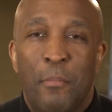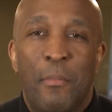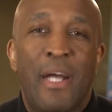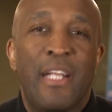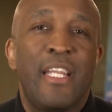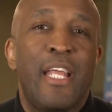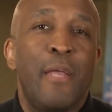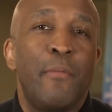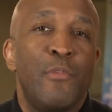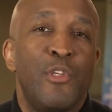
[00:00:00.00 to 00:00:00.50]
My
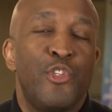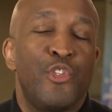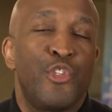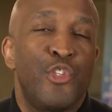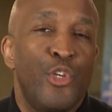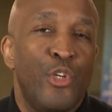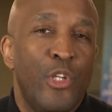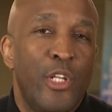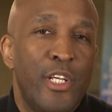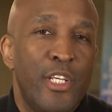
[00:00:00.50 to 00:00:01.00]
name is
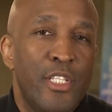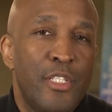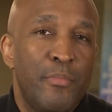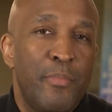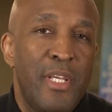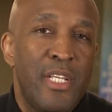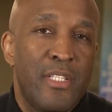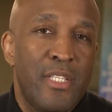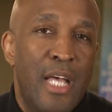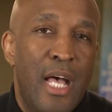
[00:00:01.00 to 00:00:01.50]
Julius
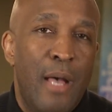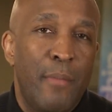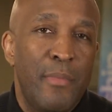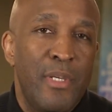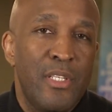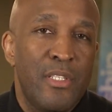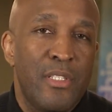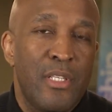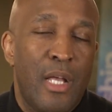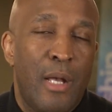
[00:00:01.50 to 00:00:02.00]
B.
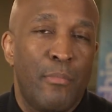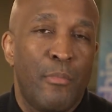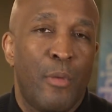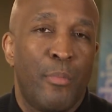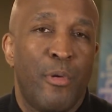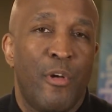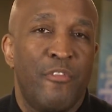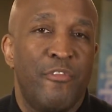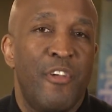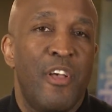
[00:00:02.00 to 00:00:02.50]
Thomas. I'm a
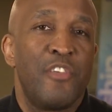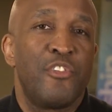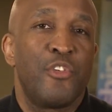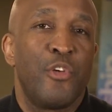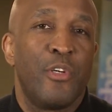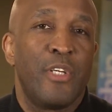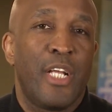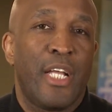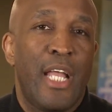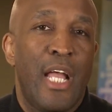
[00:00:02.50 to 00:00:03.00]

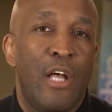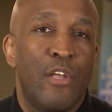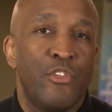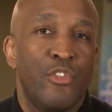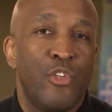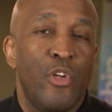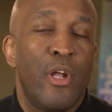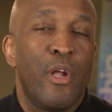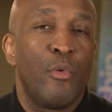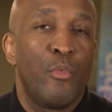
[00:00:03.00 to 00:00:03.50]
professor and a
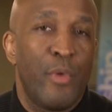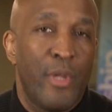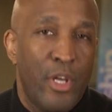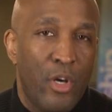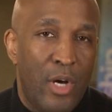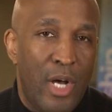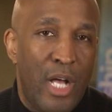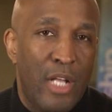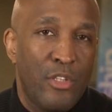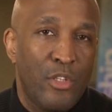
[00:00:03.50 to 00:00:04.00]
counselor at
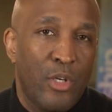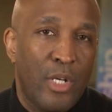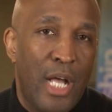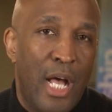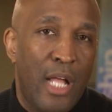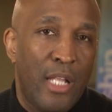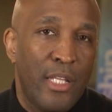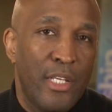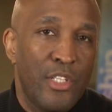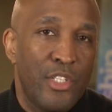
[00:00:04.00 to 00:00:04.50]
Rio Hondo
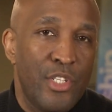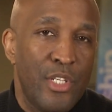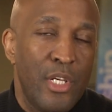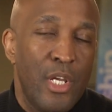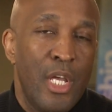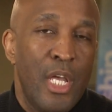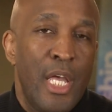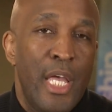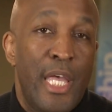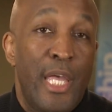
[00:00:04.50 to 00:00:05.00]
College
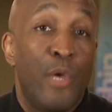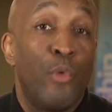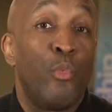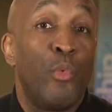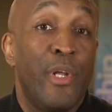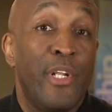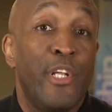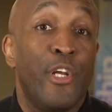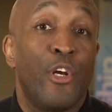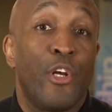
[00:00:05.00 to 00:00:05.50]
in
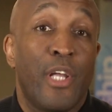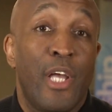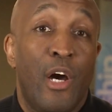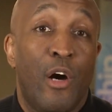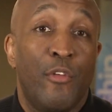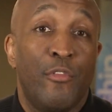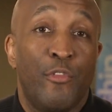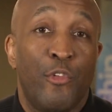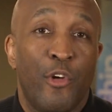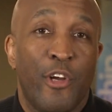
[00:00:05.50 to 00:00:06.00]
Whittier,
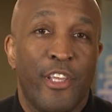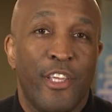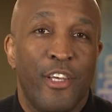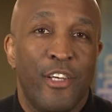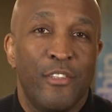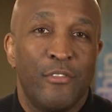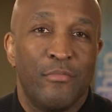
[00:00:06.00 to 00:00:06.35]
California.